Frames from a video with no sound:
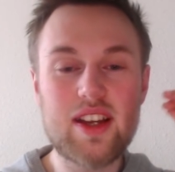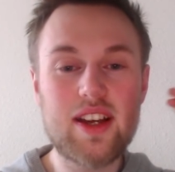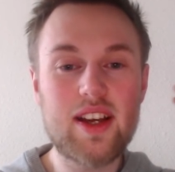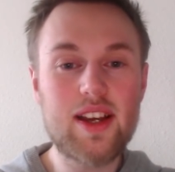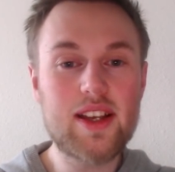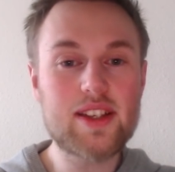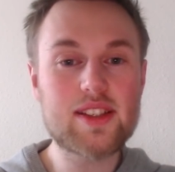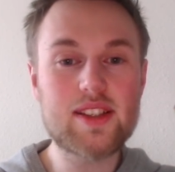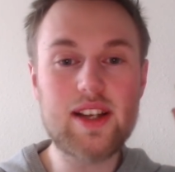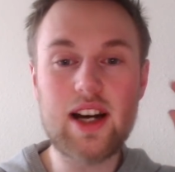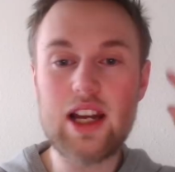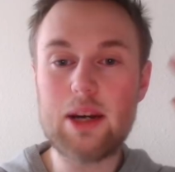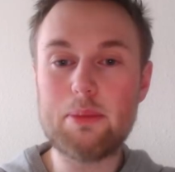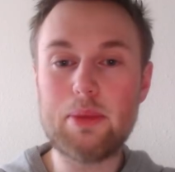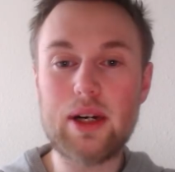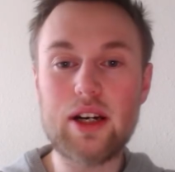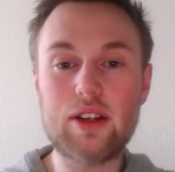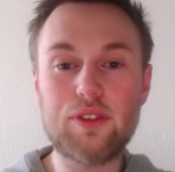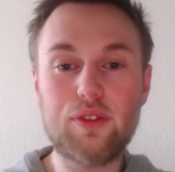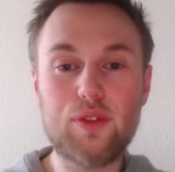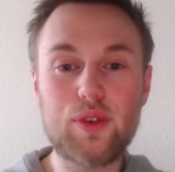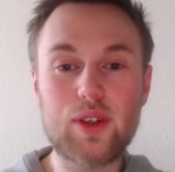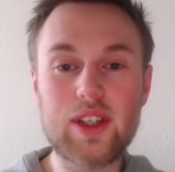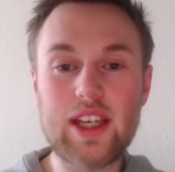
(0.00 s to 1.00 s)
It's not
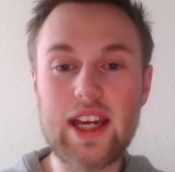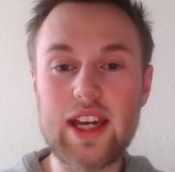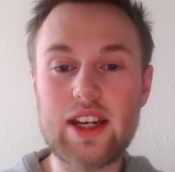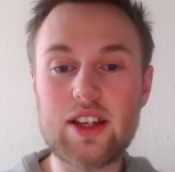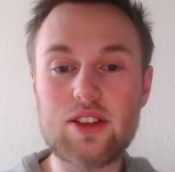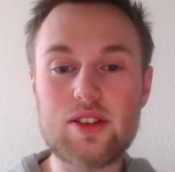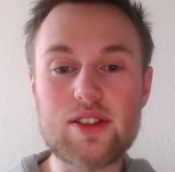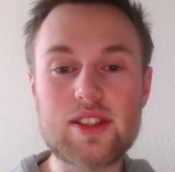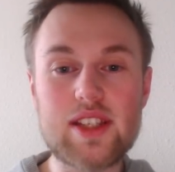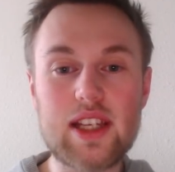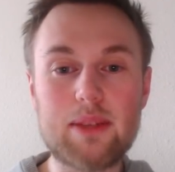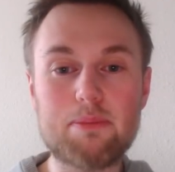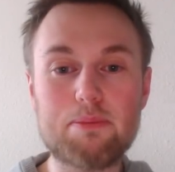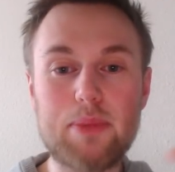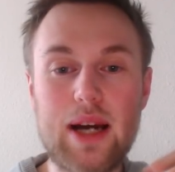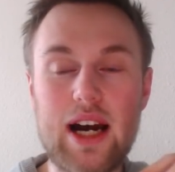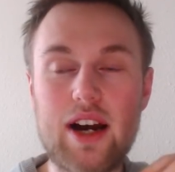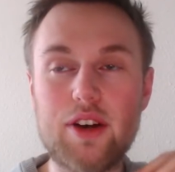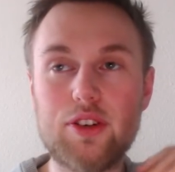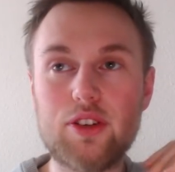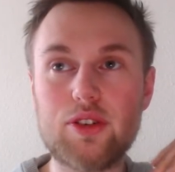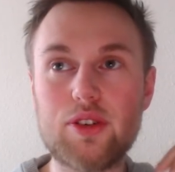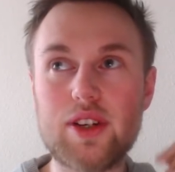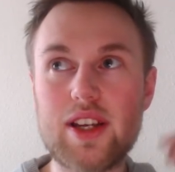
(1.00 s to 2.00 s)
about forgetting to set
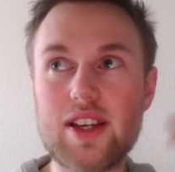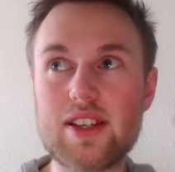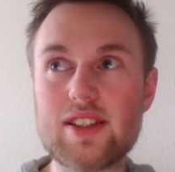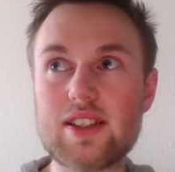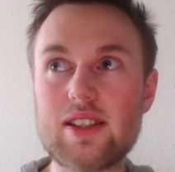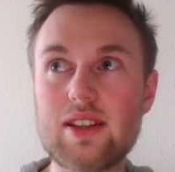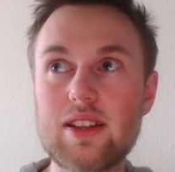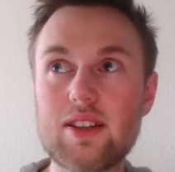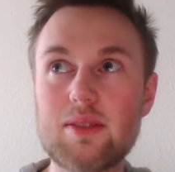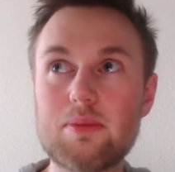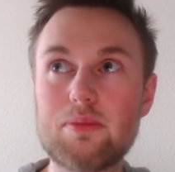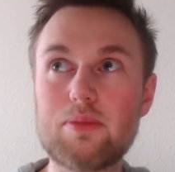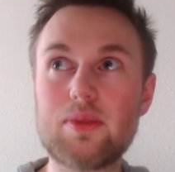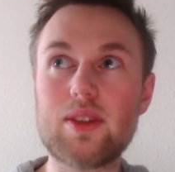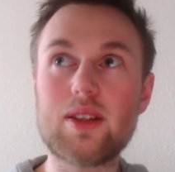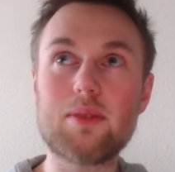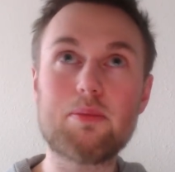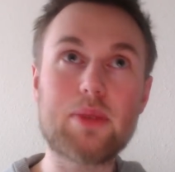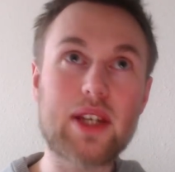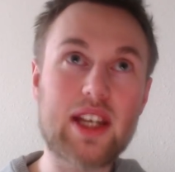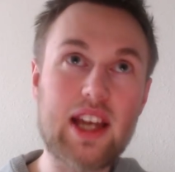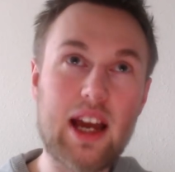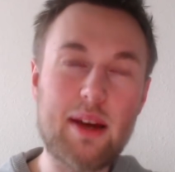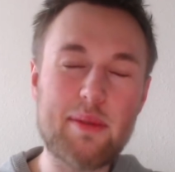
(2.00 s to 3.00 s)
boundaries and
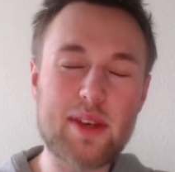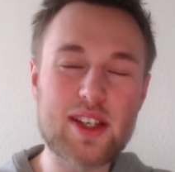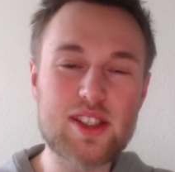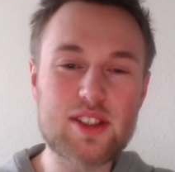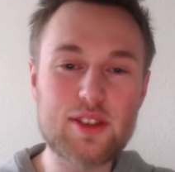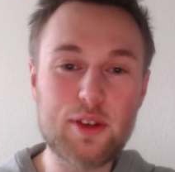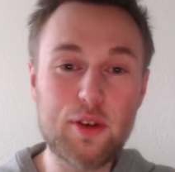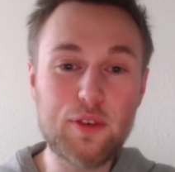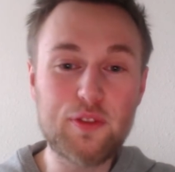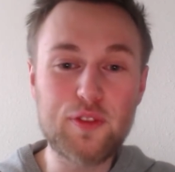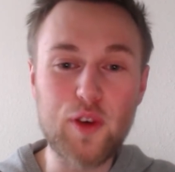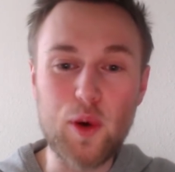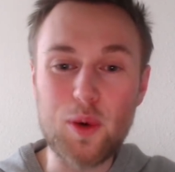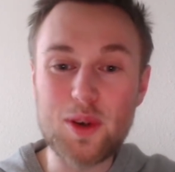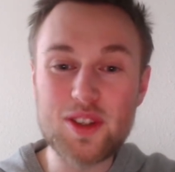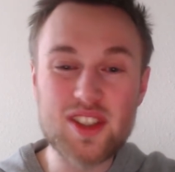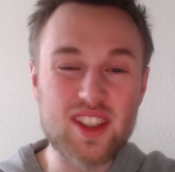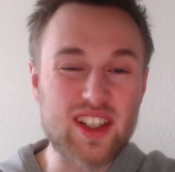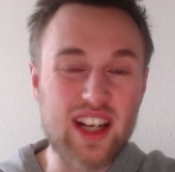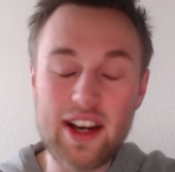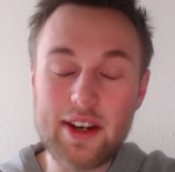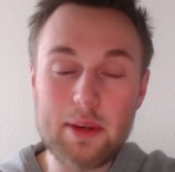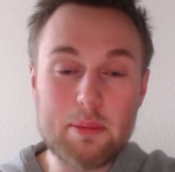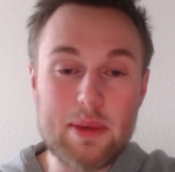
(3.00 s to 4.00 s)
becoming so focused on
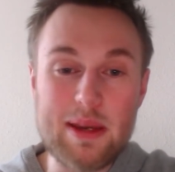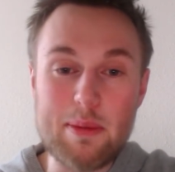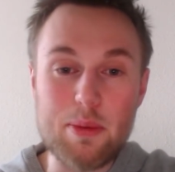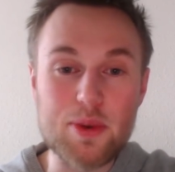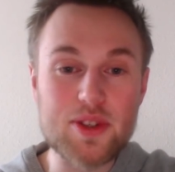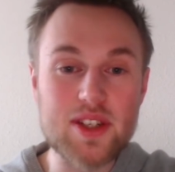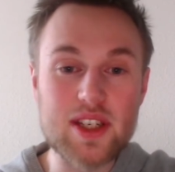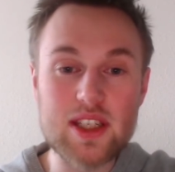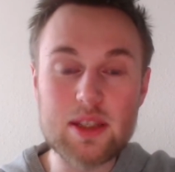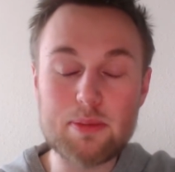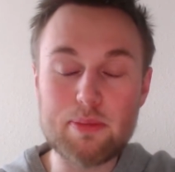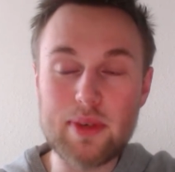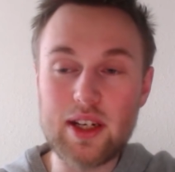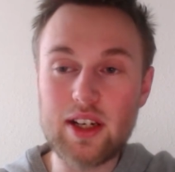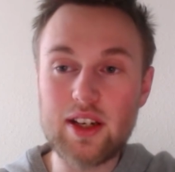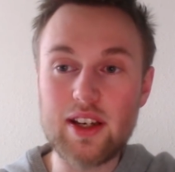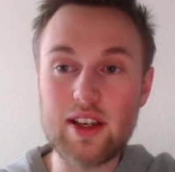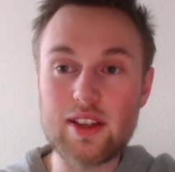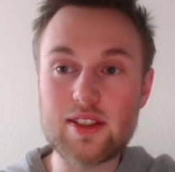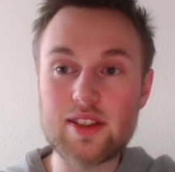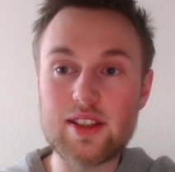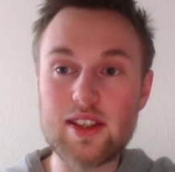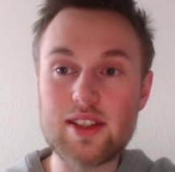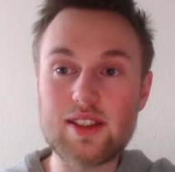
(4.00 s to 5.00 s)
other people's
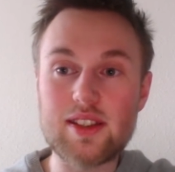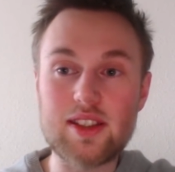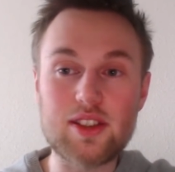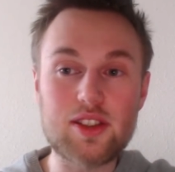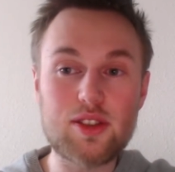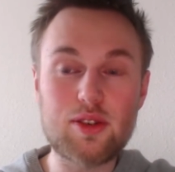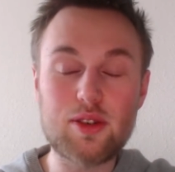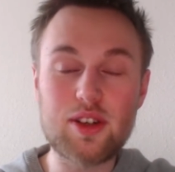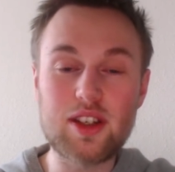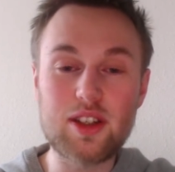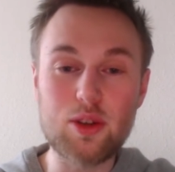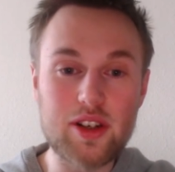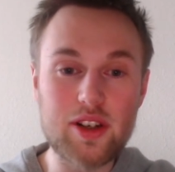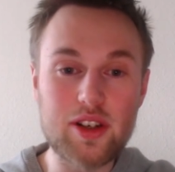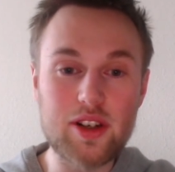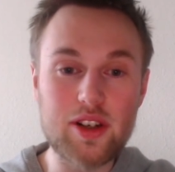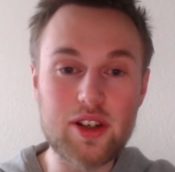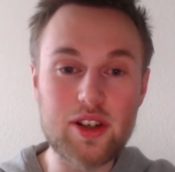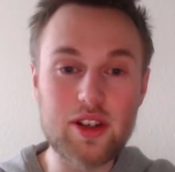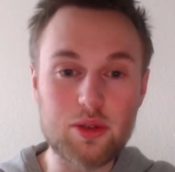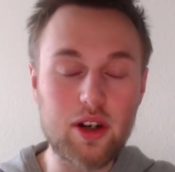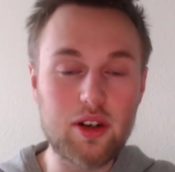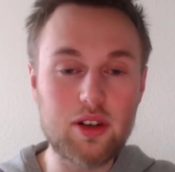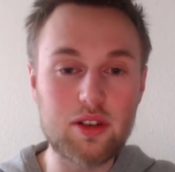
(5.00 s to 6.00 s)
experiences that you ignore
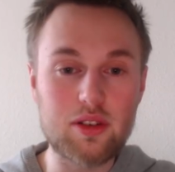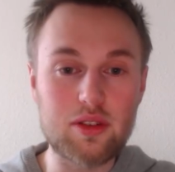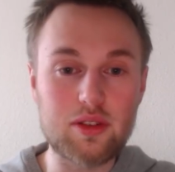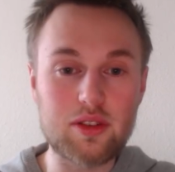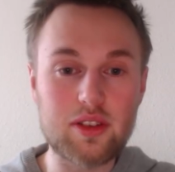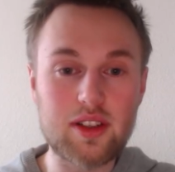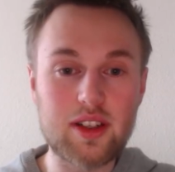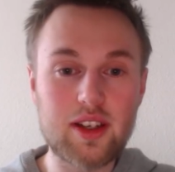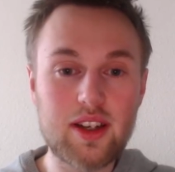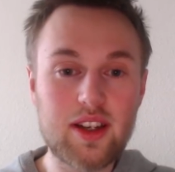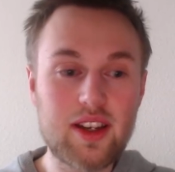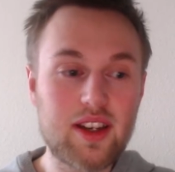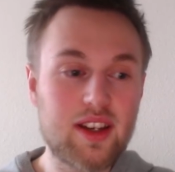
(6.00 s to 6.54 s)
your own.